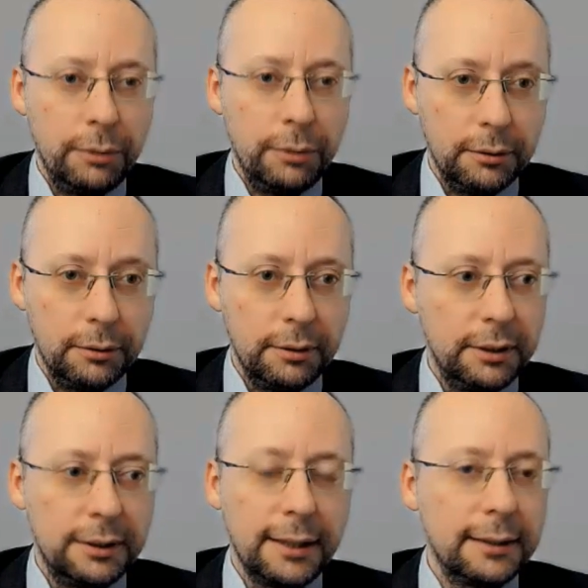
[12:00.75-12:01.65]
building.
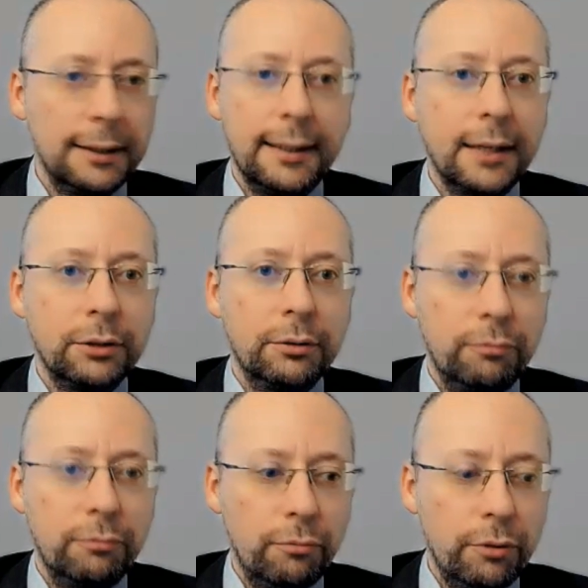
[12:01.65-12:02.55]
It
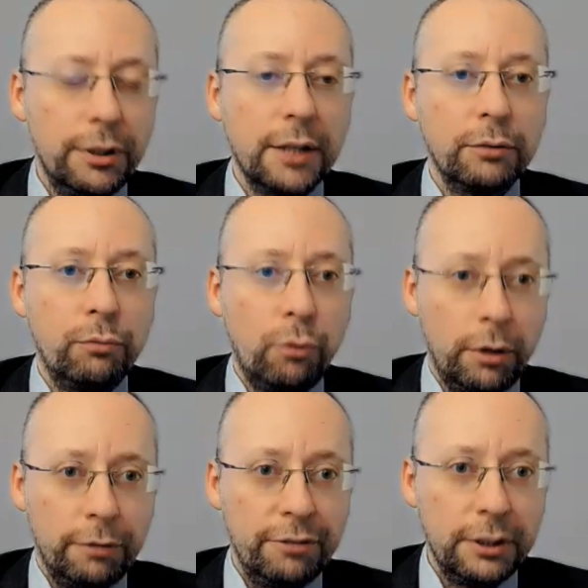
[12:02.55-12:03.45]
doesn't
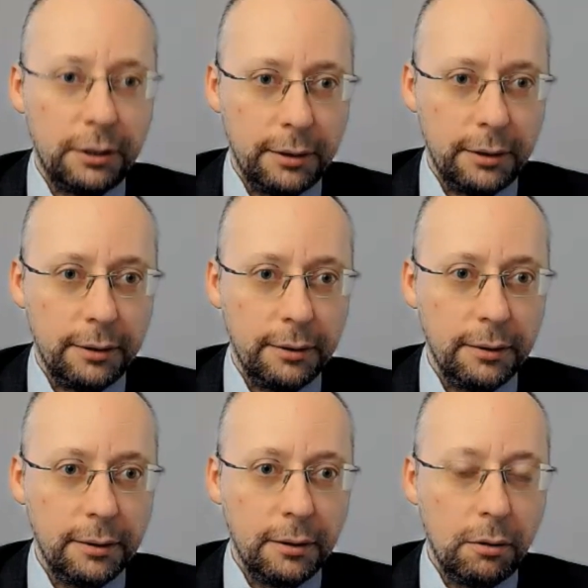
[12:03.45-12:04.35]
work physically.
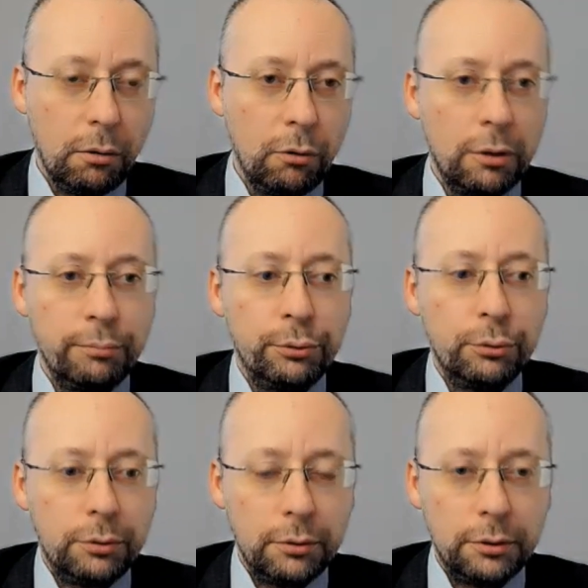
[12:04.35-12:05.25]
All
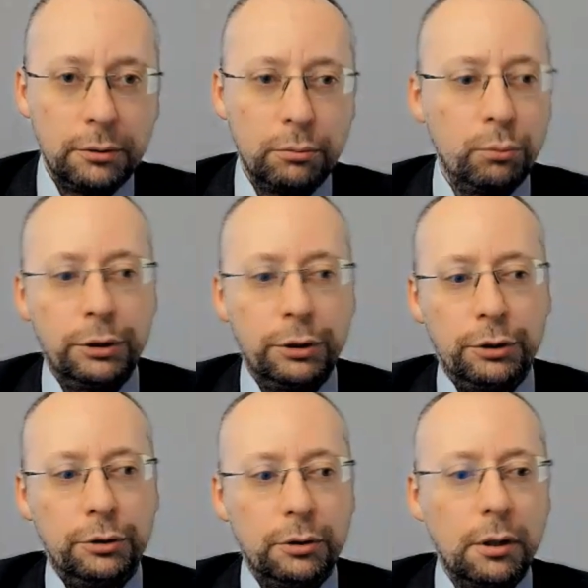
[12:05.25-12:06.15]
computers
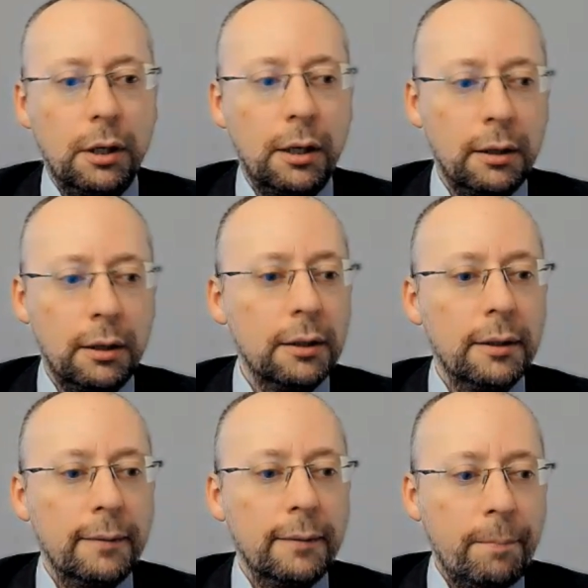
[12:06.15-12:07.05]
which are
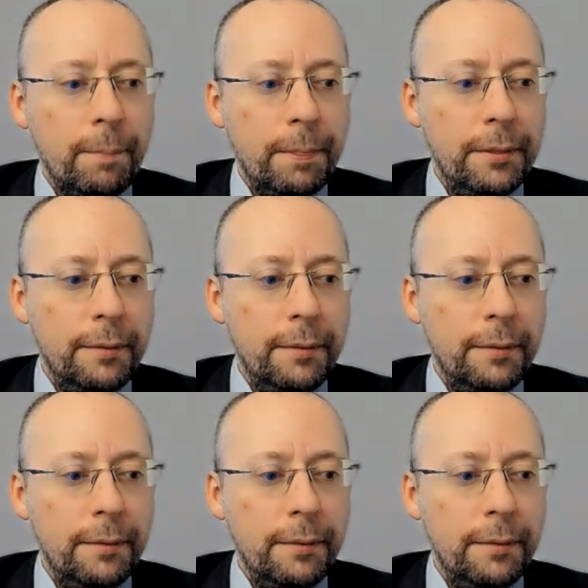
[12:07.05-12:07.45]
there